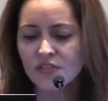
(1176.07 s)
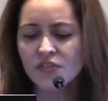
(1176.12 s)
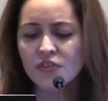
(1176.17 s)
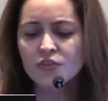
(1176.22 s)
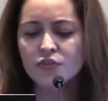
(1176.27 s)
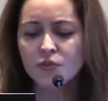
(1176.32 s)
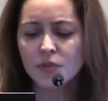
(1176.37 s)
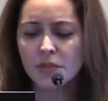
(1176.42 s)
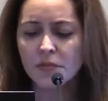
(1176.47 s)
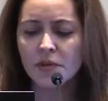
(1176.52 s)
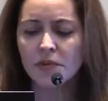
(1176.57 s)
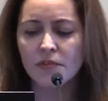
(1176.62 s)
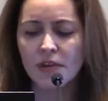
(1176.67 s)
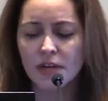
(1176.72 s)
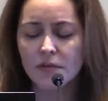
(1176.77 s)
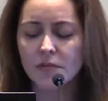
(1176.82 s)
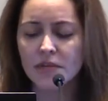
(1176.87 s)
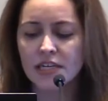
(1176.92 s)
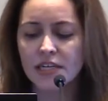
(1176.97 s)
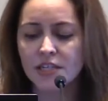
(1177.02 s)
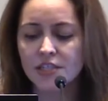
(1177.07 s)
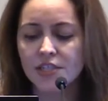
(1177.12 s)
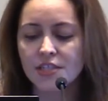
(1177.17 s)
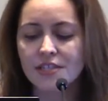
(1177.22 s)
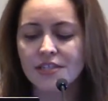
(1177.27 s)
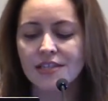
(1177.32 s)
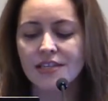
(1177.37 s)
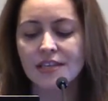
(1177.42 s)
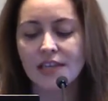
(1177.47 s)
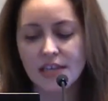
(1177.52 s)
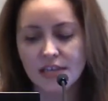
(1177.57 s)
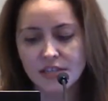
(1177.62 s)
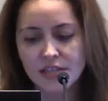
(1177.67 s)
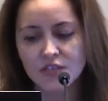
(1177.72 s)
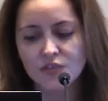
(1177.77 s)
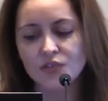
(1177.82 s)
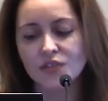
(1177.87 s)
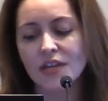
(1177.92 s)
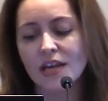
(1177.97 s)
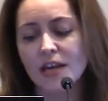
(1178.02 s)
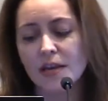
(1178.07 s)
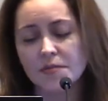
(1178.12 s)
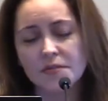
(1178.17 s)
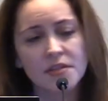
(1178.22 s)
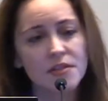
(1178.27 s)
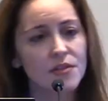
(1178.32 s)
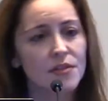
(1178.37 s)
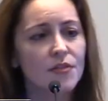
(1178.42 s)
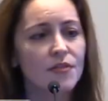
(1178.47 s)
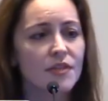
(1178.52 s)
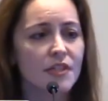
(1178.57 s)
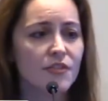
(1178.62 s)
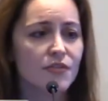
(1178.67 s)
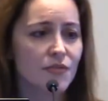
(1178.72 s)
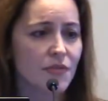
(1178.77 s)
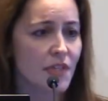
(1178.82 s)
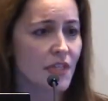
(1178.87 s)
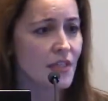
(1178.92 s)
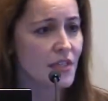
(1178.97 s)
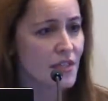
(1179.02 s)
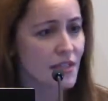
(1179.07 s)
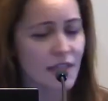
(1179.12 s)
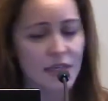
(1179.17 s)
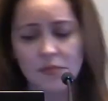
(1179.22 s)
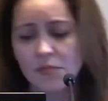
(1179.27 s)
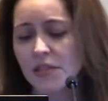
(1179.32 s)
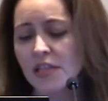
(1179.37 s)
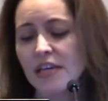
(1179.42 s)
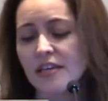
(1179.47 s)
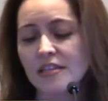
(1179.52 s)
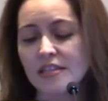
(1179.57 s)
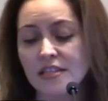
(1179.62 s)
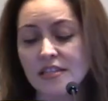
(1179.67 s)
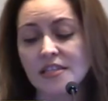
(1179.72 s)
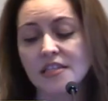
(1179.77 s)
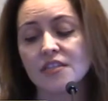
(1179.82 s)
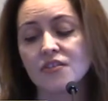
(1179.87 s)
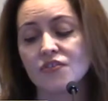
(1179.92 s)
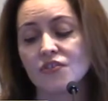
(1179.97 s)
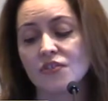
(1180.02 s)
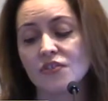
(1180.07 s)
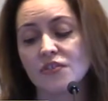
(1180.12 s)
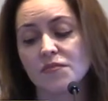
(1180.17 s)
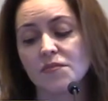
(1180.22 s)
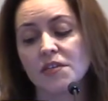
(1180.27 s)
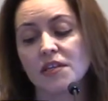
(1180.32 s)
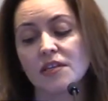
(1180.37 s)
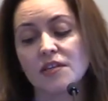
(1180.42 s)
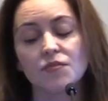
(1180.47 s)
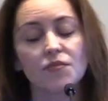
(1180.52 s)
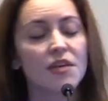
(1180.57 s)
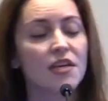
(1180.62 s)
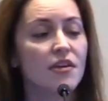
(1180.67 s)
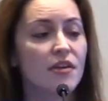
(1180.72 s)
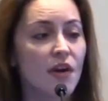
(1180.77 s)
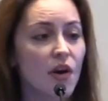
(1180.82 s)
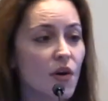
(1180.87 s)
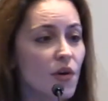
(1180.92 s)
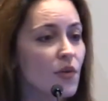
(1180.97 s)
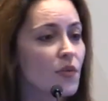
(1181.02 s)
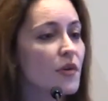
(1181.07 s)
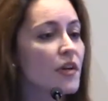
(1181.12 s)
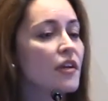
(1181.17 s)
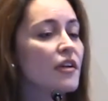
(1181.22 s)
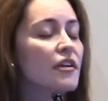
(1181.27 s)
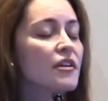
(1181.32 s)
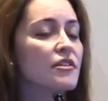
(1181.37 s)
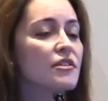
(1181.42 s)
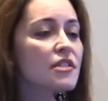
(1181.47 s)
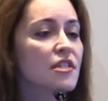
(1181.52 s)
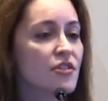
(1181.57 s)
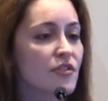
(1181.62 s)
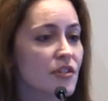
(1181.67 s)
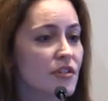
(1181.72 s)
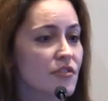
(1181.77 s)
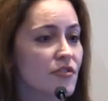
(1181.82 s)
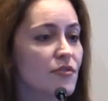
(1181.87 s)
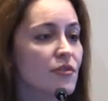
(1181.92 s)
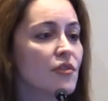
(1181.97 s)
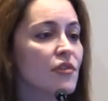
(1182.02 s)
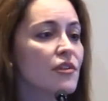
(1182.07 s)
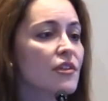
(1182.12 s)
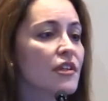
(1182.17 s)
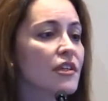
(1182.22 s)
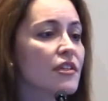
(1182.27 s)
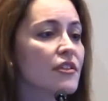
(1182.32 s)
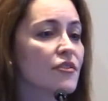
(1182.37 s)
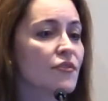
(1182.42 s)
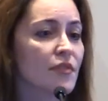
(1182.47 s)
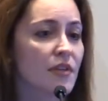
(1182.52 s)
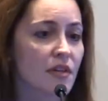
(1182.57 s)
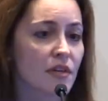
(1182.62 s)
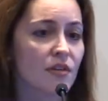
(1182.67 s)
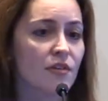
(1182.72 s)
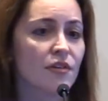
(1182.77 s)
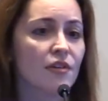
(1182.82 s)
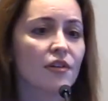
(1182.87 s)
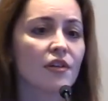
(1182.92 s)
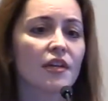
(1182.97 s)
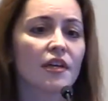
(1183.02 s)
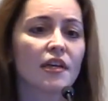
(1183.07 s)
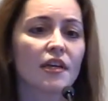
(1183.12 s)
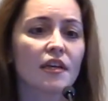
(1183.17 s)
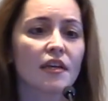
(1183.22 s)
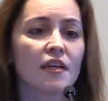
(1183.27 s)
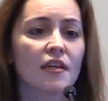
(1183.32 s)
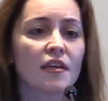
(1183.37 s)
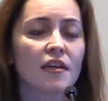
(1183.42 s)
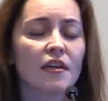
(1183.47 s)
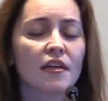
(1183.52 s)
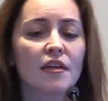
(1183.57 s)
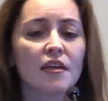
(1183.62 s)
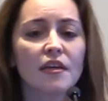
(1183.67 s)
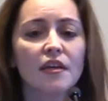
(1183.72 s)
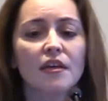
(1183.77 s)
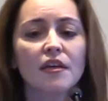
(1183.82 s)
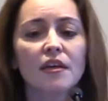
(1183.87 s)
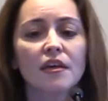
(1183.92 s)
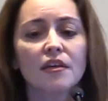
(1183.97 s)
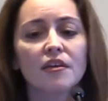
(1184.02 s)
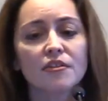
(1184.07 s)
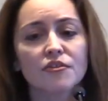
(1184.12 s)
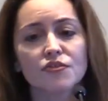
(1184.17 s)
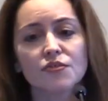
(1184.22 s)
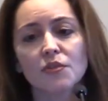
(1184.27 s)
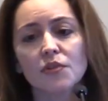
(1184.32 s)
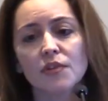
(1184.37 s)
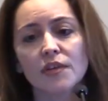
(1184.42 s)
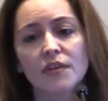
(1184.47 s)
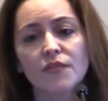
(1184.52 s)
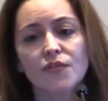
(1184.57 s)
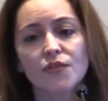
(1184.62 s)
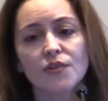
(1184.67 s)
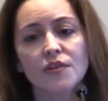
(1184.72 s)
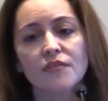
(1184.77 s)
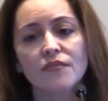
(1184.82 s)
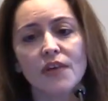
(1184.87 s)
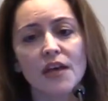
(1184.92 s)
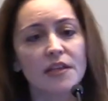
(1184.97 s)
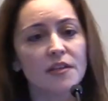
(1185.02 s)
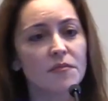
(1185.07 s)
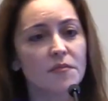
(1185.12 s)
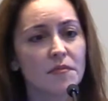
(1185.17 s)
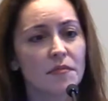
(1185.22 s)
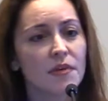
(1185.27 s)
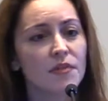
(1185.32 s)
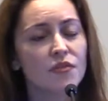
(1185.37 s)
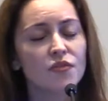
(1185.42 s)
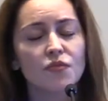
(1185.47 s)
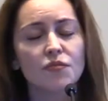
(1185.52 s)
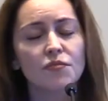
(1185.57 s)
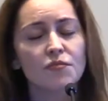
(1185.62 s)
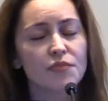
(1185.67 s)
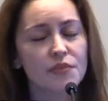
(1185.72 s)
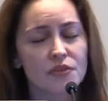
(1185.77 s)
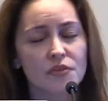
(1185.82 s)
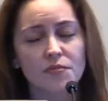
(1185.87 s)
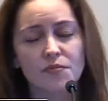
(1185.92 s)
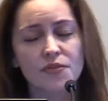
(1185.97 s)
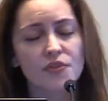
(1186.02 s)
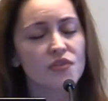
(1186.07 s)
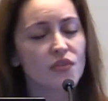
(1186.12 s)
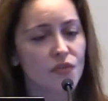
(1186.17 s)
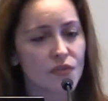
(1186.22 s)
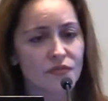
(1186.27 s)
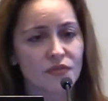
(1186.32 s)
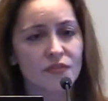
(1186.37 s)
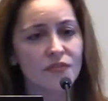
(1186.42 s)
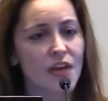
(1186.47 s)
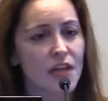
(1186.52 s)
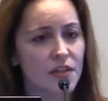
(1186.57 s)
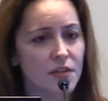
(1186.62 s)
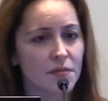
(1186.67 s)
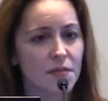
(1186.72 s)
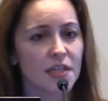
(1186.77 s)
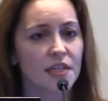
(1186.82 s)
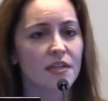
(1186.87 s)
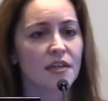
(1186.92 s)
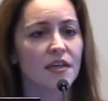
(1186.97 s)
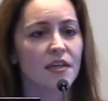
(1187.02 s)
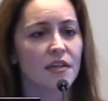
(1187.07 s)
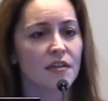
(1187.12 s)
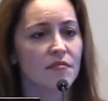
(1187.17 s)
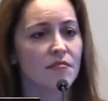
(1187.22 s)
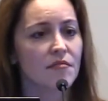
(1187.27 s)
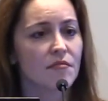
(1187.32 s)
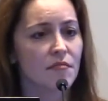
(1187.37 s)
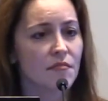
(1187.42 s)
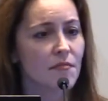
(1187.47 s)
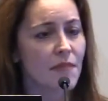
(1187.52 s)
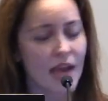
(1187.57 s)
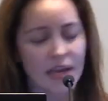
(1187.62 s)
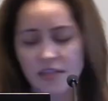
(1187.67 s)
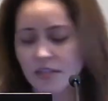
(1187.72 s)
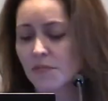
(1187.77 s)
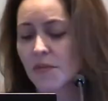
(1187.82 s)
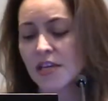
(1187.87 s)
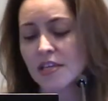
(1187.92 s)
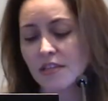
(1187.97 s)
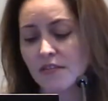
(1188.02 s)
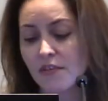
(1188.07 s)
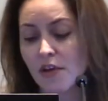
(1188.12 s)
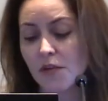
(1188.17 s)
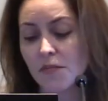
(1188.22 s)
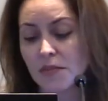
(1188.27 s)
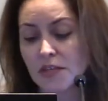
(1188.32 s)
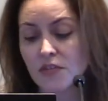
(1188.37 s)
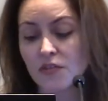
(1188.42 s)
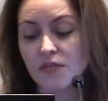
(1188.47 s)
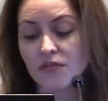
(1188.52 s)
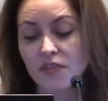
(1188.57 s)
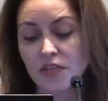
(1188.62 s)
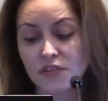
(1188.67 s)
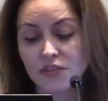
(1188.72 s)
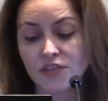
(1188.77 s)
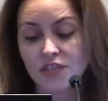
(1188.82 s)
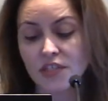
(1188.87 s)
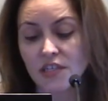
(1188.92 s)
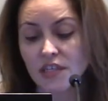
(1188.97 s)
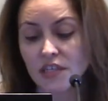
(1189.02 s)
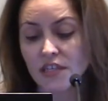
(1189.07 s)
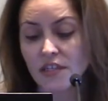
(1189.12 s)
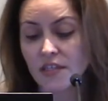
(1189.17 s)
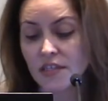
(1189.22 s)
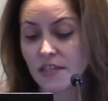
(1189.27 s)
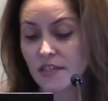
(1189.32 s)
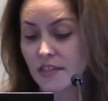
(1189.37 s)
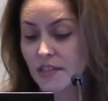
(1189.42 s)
So treatment recommendations, yes, you should absolutely treat and stabilize the seizures because we know seizure control is critical in controlling for development, to preserve development and maximize developmental functioning.